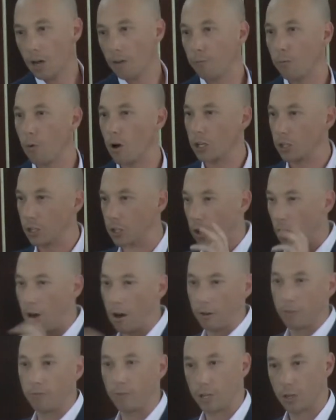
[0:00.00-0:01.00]
what
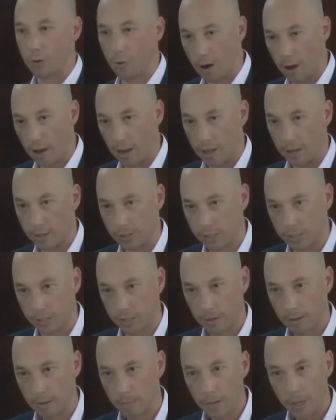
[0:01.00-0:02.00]
God requires
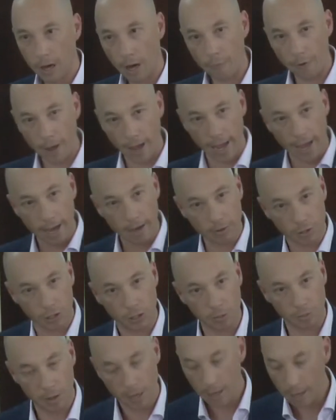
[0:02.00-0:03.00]
of how
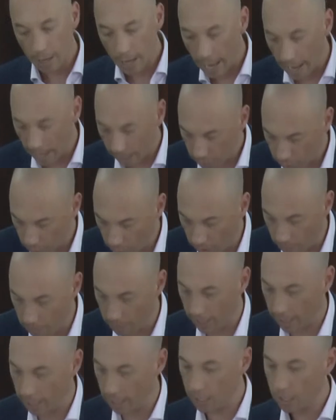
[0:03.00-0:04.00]
to, how to
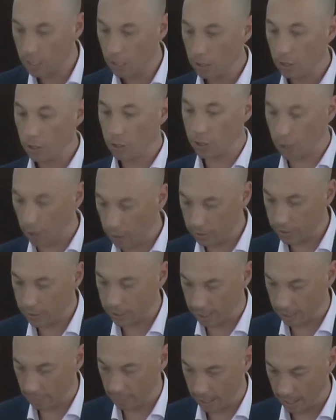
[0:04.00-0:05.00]
obey God's
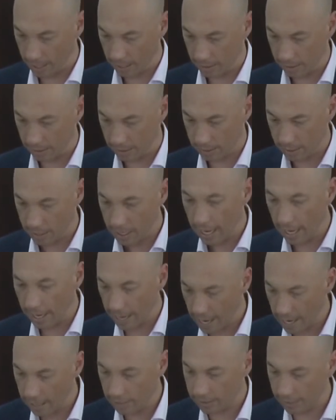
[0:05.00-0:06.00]
commands and
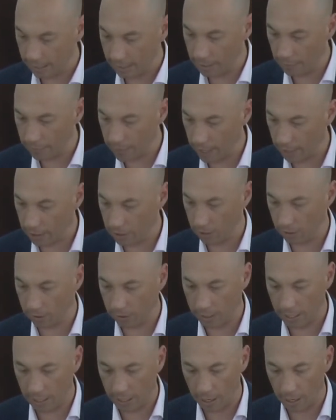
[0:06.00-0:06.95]
how to live that godly